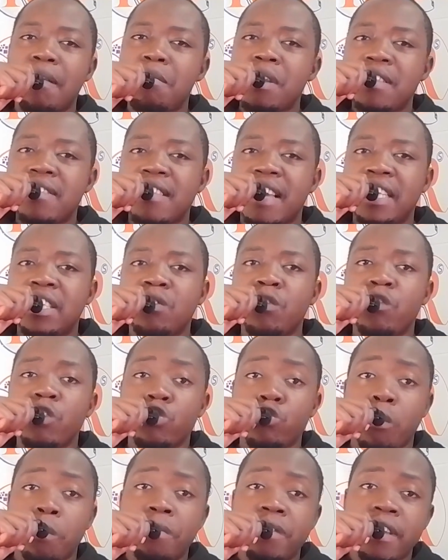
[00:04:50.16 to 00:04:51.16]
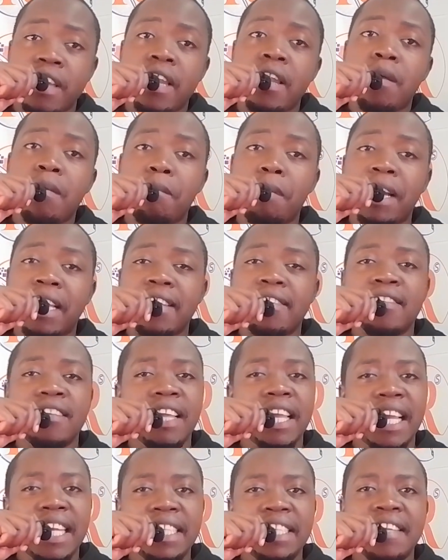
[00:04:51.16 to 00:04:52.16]
been searched with top 10
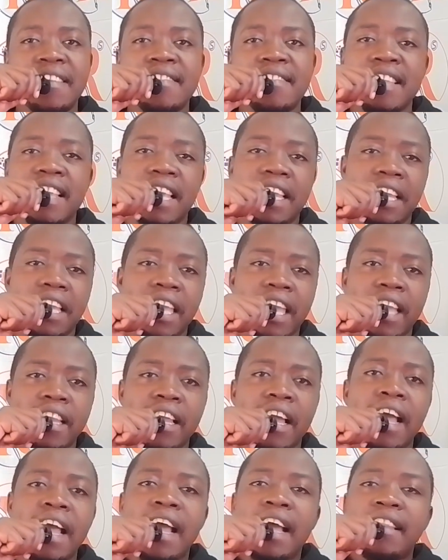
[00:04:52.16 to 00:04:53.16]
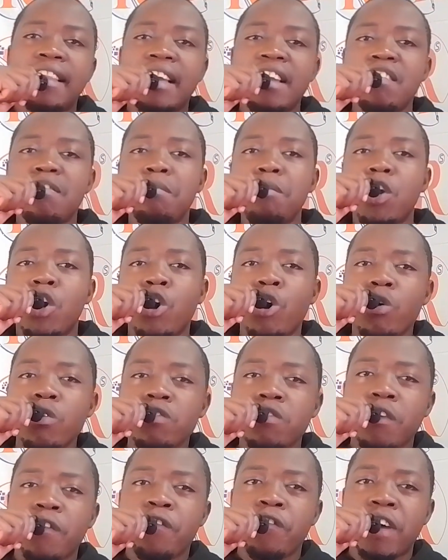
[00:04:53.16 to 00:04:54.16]
marketing agency in Kenya. That is
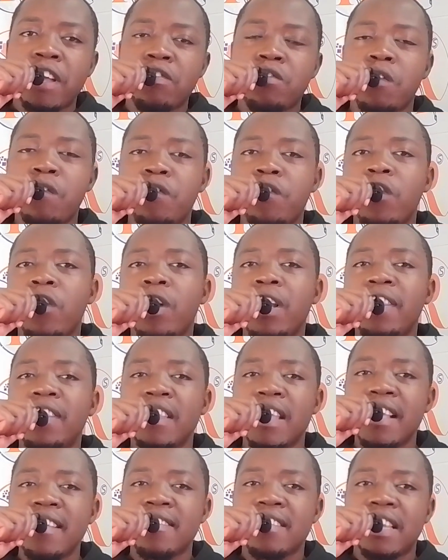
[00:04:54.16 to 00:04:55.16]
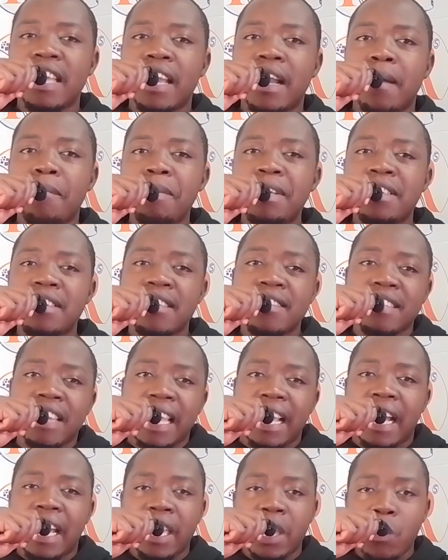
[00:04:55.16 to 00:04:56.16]
because of, first of all, things like metrics
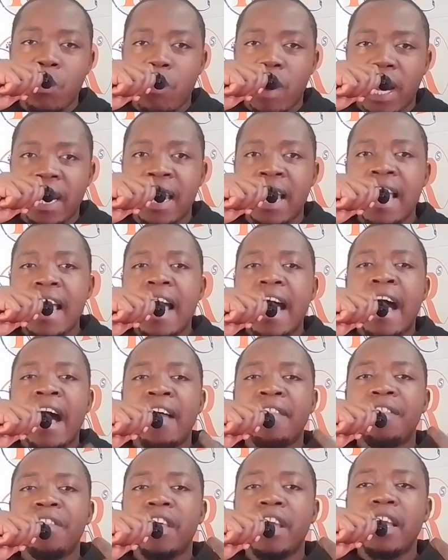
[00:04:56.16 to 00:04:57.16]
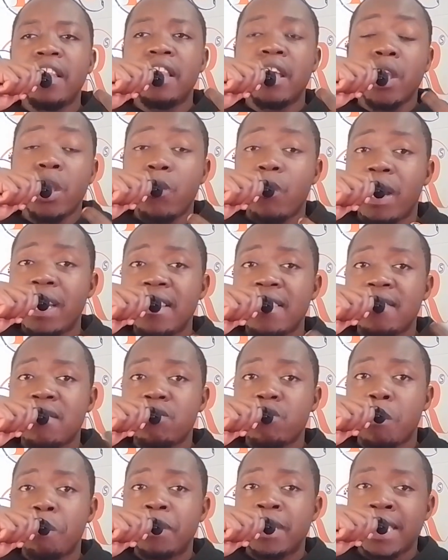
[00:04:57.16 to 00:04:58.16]
like keyword, and then the keyword
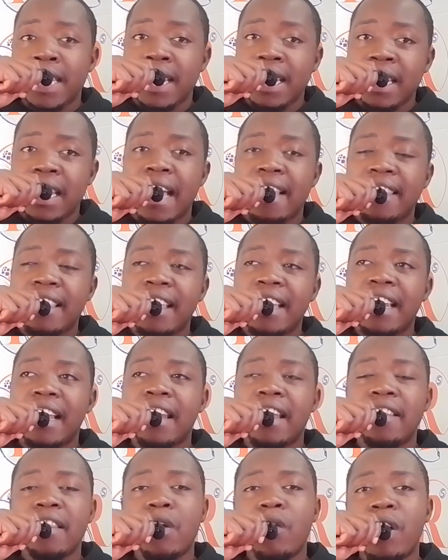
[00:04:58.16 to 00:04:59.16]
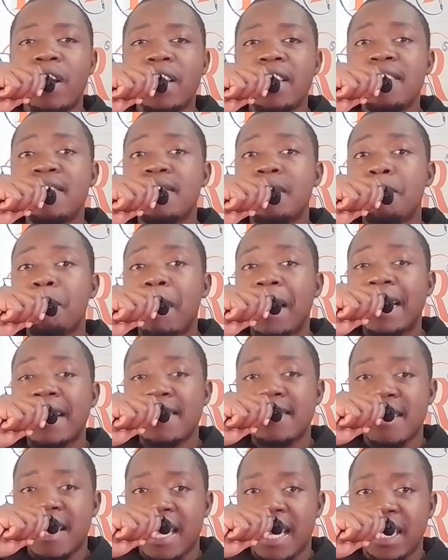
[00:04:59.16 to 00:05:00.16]
is top 10, and then another one is
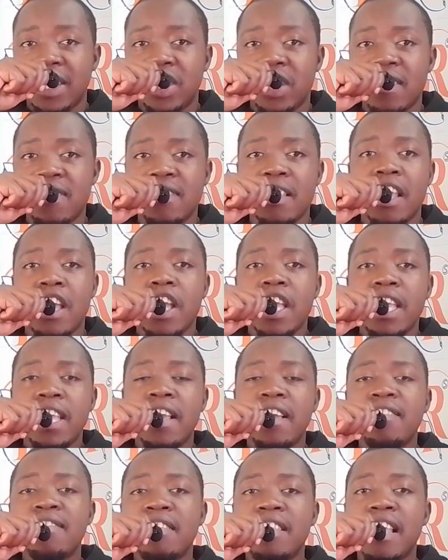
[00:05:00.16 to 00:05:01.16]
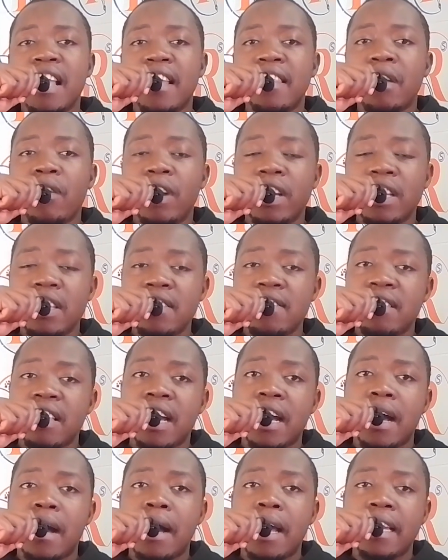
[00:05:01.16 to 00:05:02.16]
marketing agency. Yes, the other one is
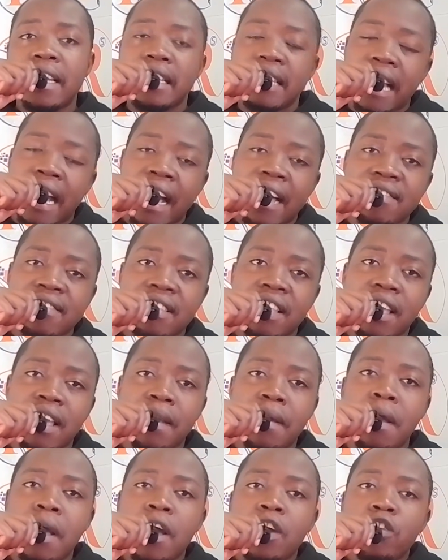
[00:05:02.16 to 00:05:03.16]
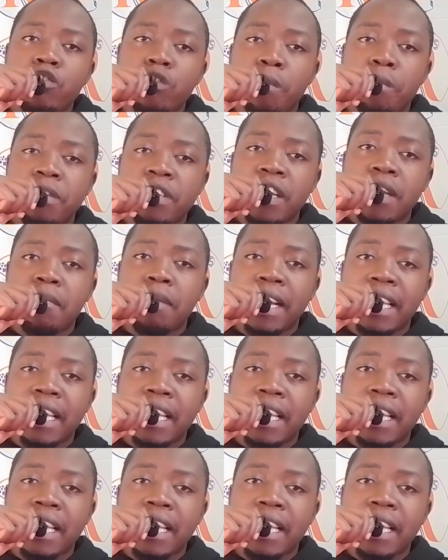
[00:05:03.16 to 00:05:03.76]
it has the top 10